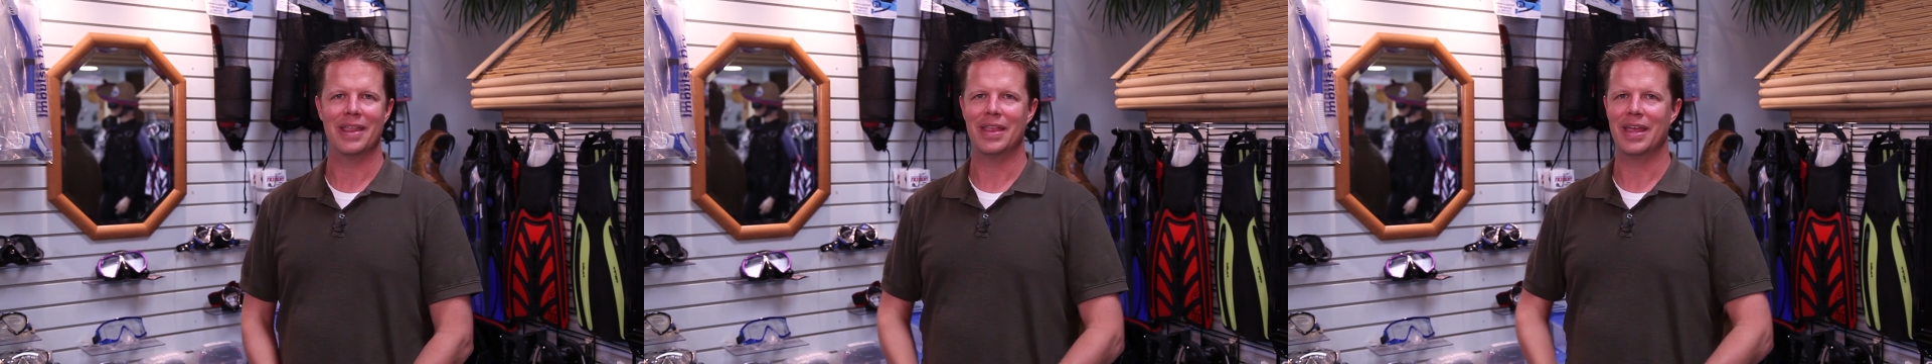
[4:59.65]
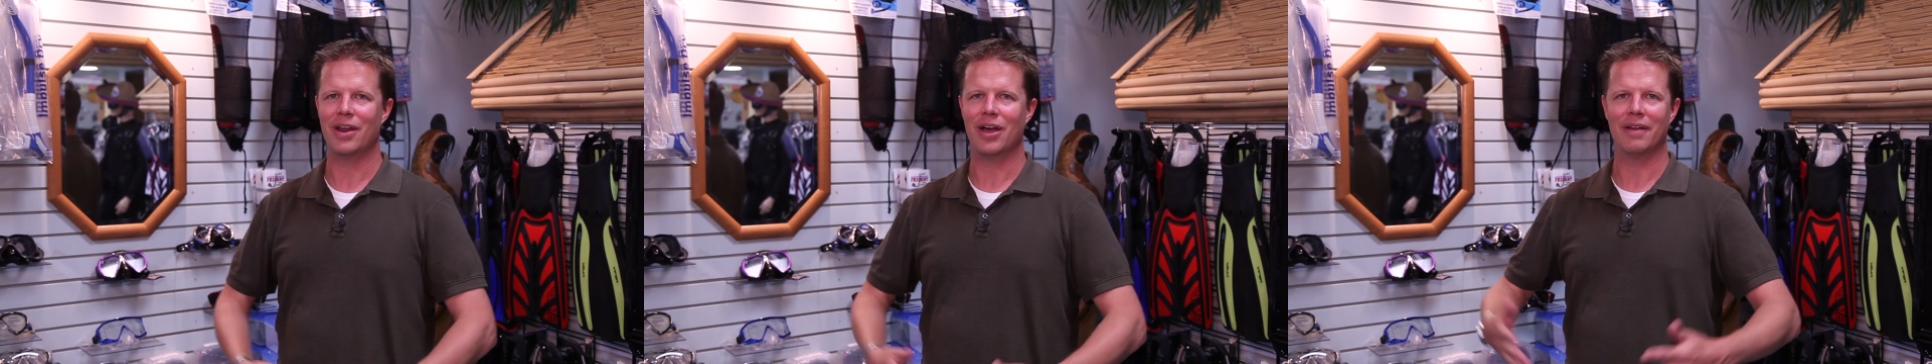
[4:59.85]

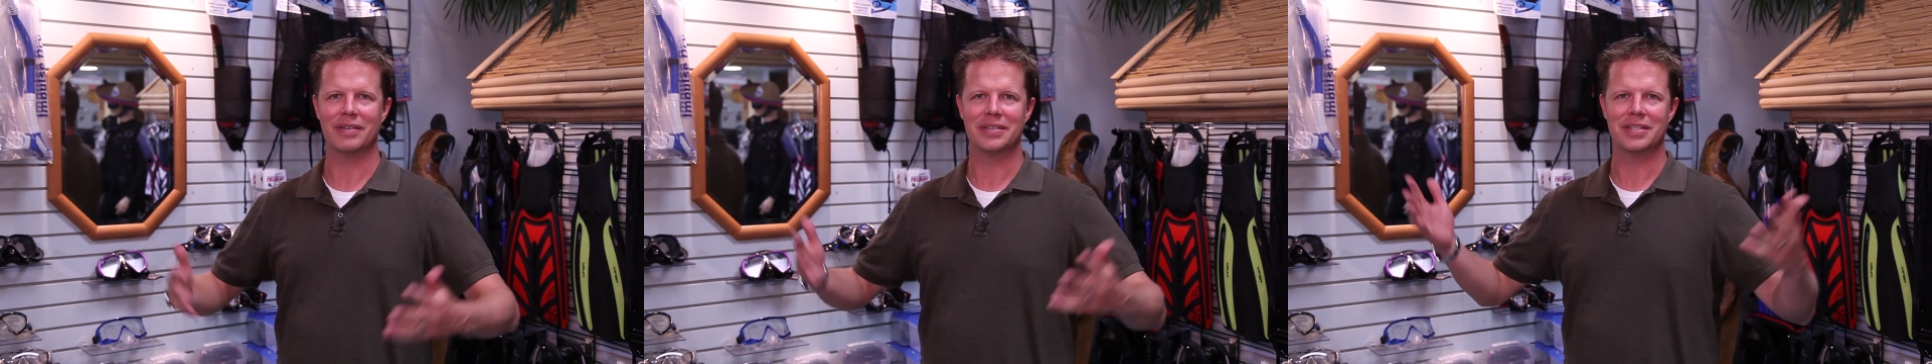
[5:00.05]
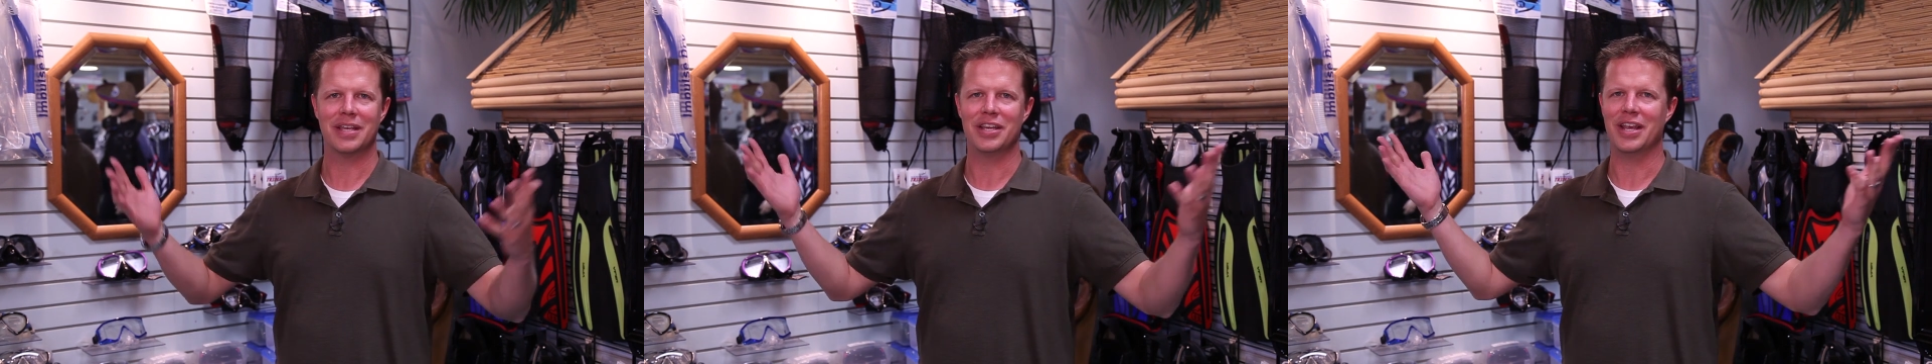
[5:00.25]
and then all
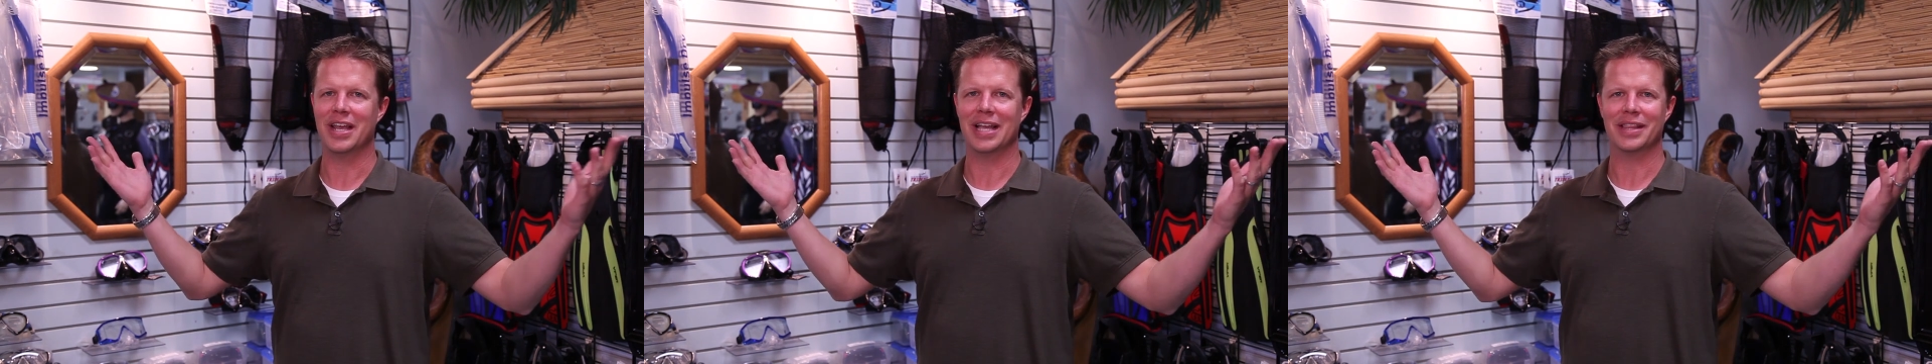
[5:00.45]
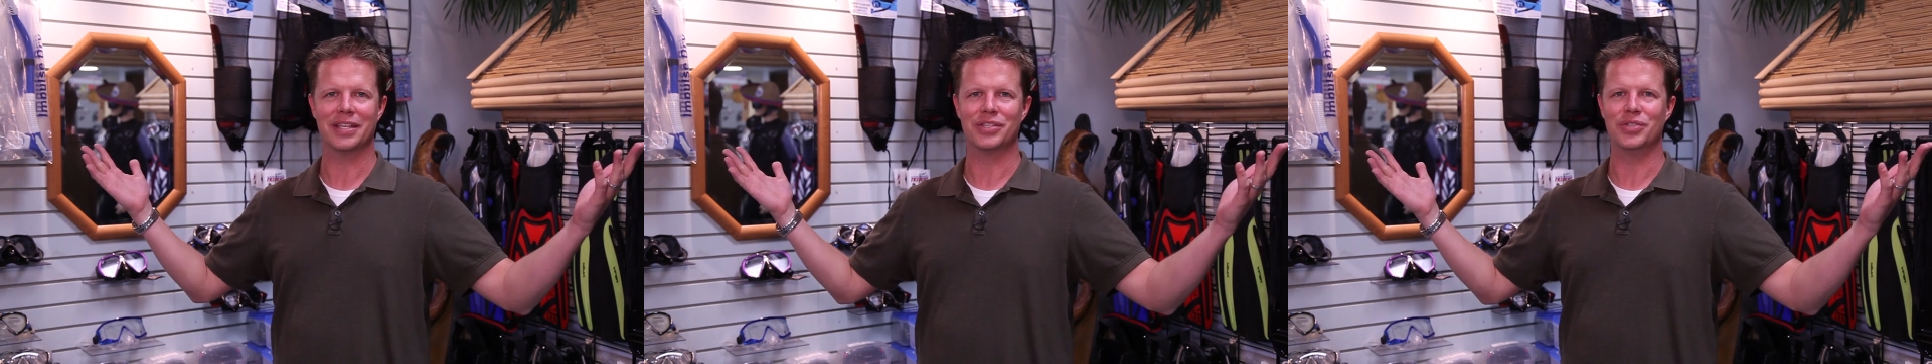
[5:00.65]
of a sudden you
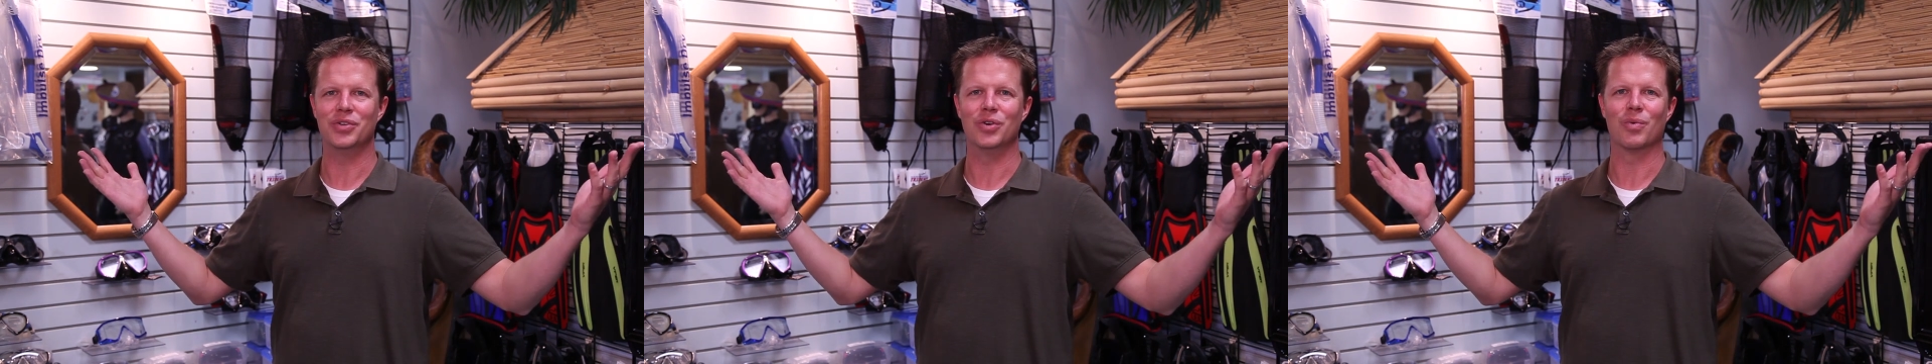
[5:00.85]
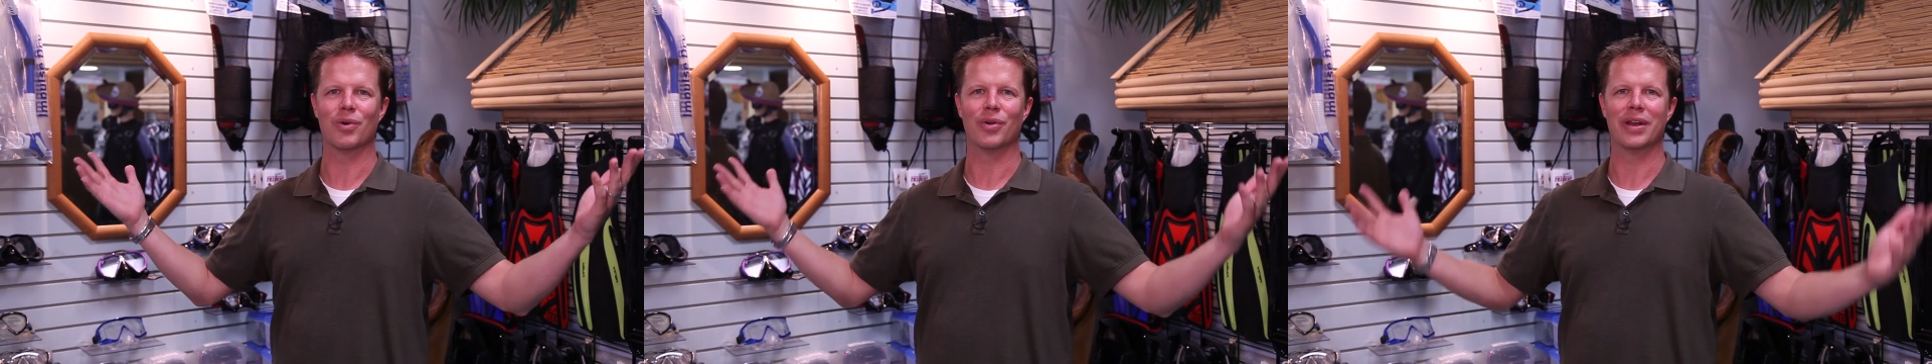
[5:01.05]
got this
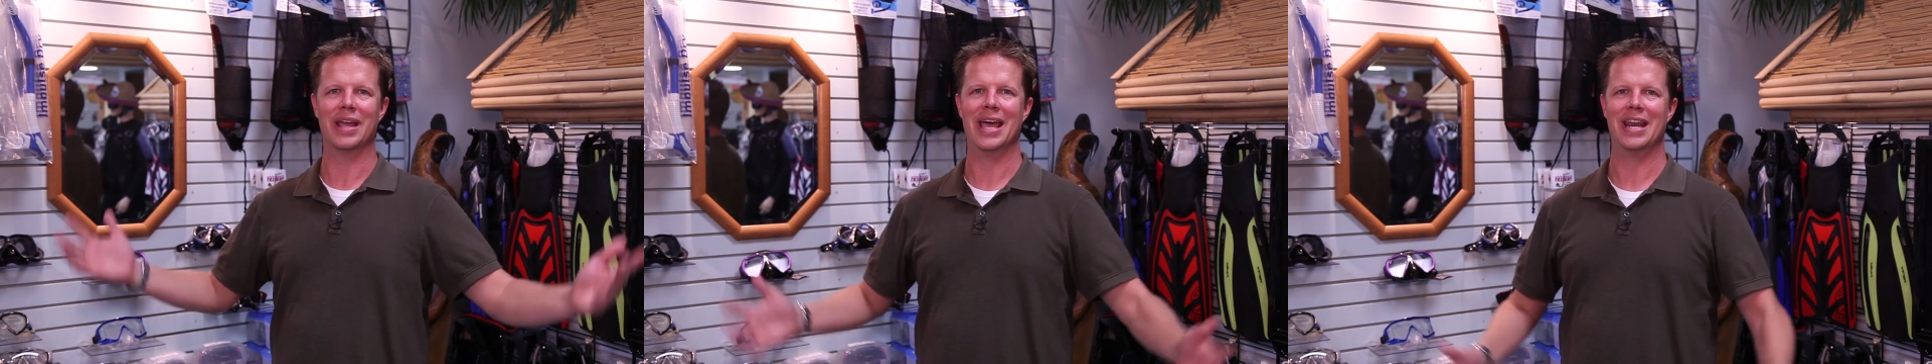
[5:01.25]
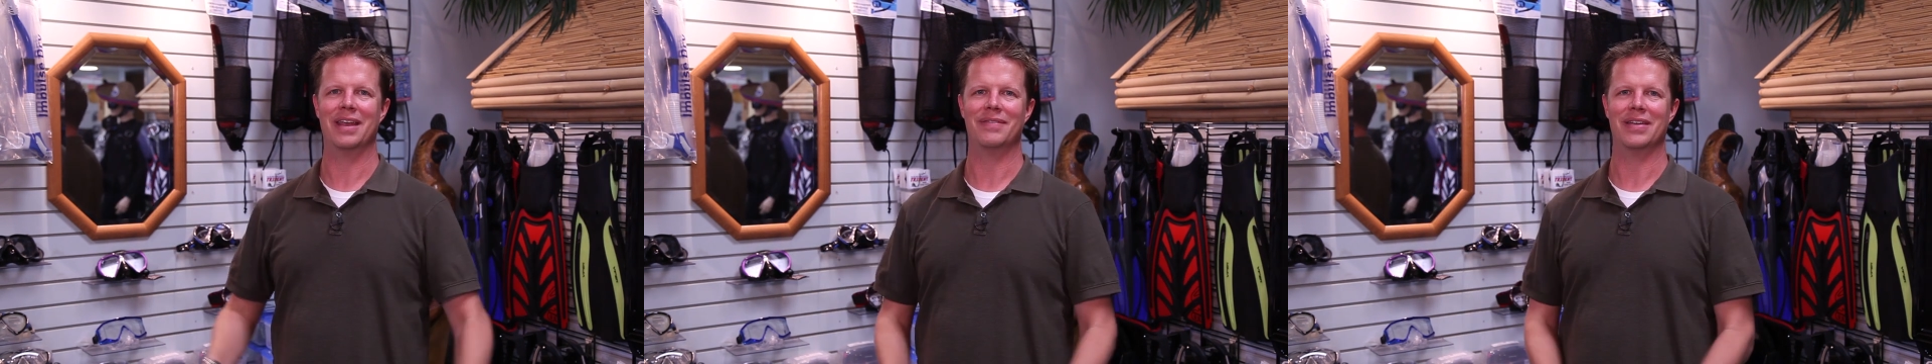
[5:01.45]
new world
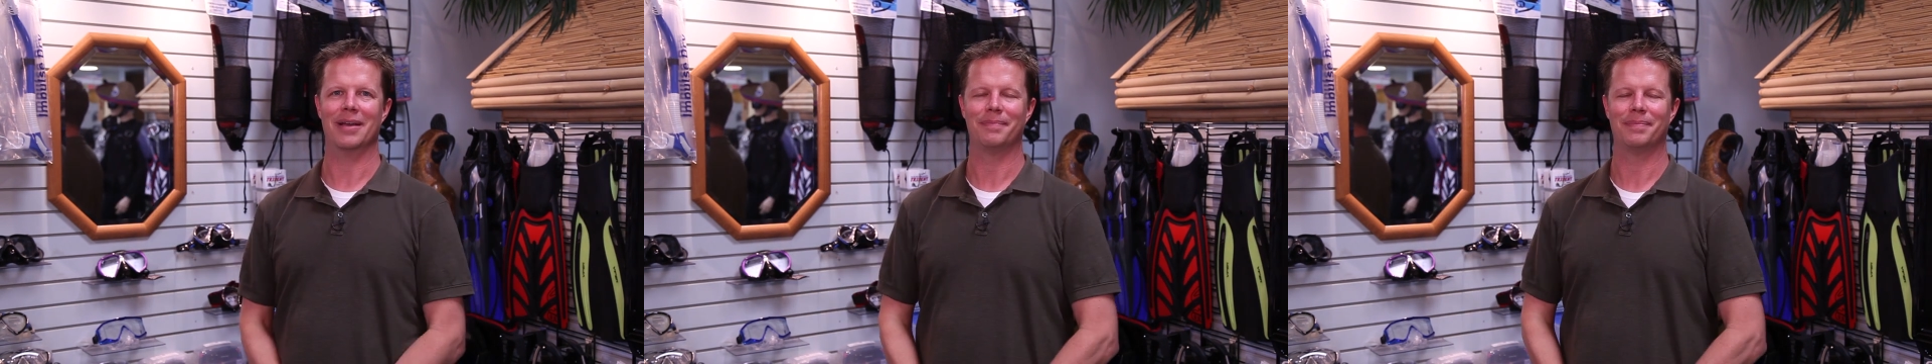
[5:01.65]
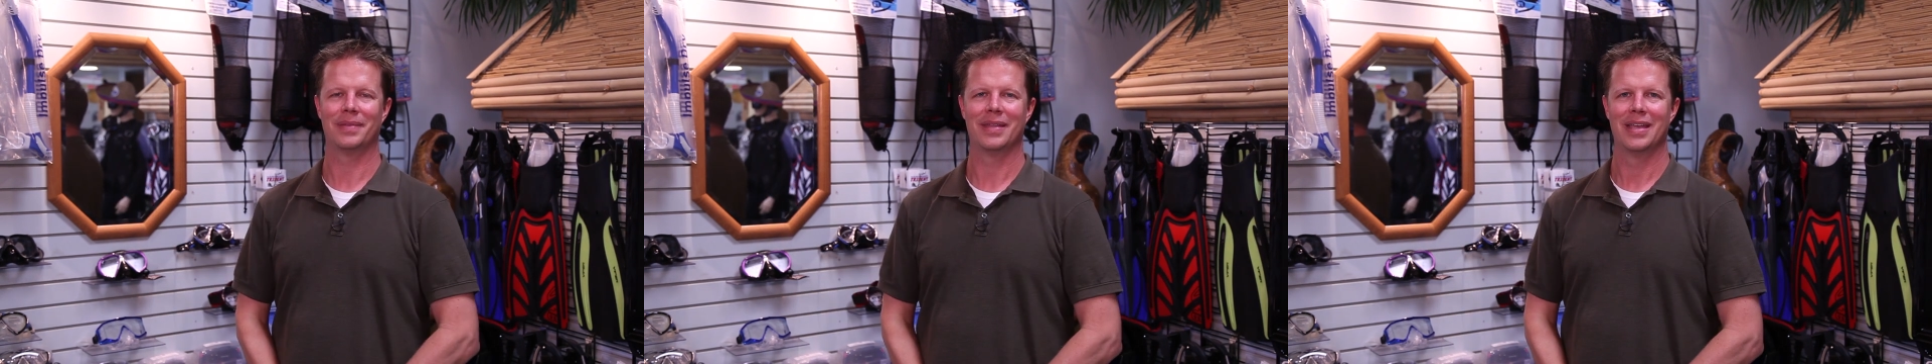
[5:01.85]
ahead of you.